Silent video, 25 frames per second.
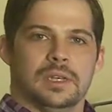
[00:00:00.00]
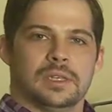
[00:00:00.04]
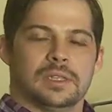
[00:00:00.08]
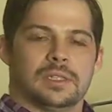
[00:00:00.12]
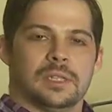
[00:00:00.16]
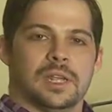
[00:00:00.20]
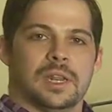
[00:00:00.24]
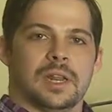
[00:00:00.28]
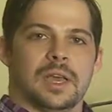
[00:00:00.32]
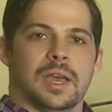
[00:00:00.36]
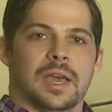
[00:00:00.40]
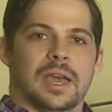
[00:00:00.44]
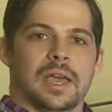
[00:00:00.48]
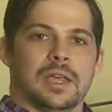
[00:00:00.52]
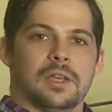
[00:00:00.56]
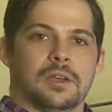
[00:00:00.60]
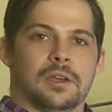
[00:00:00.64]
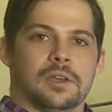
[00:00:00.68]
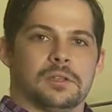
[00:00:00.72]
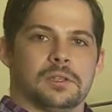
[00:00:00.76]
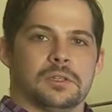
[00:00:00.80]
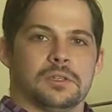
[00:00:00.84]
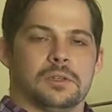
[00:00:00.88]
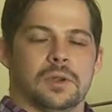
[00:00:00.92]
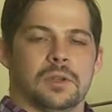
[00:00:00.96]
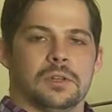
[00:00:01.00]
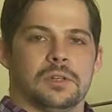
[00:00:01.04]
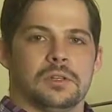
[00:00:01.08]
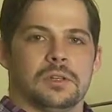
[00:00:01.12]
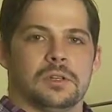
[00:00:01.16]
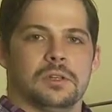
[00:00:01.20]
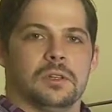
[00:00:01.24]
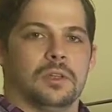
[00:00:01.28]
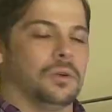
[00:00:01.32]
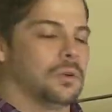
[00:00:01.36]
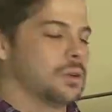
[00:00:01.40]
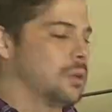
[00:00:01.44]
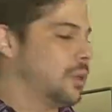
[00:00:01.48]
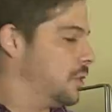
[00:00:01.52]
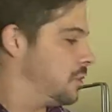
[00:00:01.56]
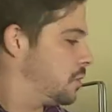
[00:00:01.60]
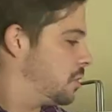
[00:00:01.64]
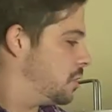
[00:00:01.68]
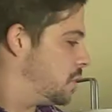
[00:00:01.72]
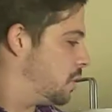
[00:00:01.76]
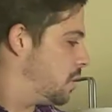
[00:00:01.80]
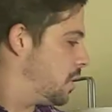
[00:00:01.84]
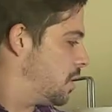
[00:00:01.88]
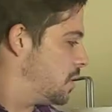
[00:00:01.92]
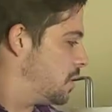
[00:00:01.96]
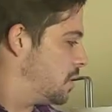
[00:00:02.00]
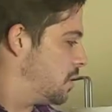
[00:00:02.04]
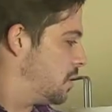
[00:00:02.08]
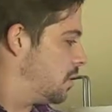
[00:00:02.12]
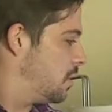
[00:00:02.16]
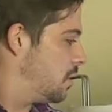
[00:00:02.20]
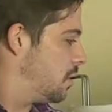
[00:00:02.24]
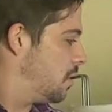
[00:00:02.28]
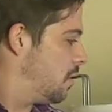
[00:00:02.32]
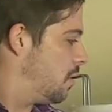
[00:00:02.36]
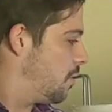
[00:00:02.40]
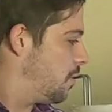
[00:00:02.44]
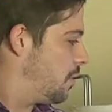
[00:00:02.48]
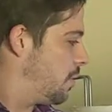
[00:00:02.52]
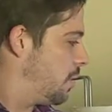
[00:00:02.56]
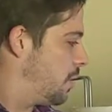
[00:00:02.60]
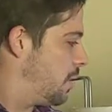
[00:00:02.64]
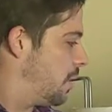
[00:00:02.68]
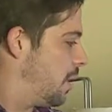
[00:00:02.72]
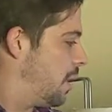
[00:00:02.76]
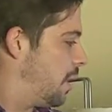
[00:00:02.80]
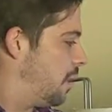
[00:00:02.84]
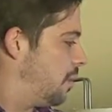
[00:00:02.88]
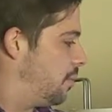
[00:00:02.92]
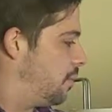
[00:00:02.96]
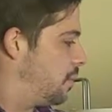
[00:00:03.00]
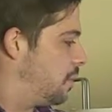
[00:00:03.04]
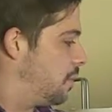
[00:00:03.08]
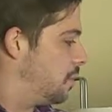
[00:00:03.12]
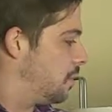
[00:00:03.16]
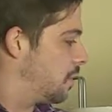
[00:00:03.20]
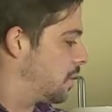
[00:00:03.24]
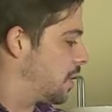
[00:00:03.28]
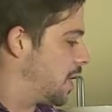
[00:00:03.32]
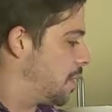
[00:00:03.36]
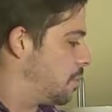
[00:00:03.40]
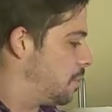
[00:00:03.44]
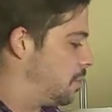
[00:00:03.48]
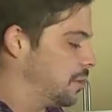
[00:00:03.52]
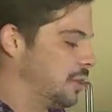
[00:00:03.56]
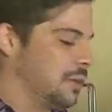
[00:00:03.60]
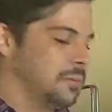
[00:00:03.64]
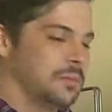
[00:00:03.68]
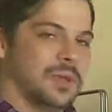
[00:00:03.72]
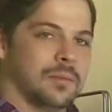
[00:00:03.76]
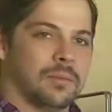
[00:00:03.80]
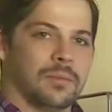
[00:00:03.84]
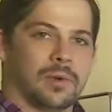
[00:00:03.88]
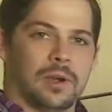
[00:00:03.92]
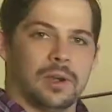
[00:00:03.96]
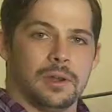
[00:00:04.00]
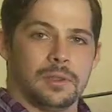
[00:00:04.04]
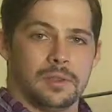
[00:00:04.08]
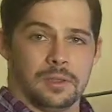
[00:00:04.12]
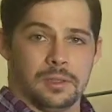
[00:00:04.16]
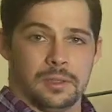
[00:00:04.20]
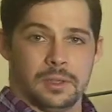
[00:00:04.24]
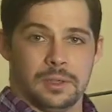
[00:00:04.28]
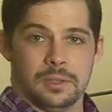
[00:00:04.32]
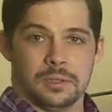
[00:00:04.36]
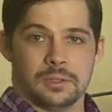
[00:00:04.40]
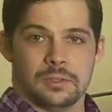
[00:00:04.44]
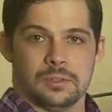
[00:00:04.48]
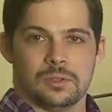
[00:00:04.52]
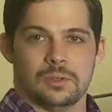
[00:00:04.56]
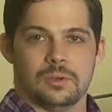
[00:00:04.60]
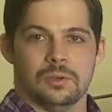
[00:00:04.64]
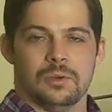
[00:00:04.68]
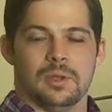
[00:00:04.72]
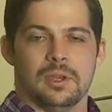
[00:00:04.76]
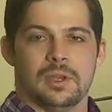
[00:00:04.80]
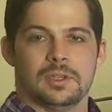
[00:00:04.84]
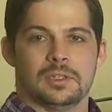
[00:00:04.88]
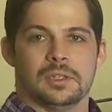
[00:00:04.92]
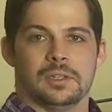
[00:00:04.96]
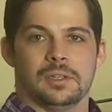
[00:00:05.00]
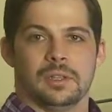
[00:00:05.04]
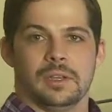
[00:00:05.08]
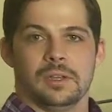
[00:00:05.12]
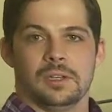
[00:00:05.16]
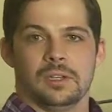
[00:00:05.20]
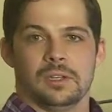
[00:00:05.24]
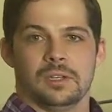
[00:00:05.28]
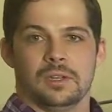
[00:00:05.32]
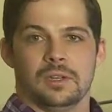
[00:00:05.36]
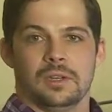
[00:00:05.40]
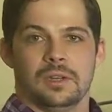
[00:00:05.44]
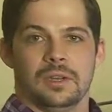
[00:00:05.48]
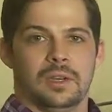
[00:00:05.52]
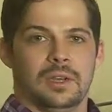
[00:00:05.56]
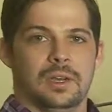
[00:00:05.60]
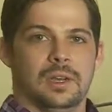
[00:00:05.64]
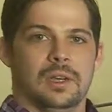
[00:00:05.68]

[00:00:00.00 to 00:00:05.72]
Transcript: state of high concentration to low concentration over the alveolar capillary membrane of the lungs through exhalation.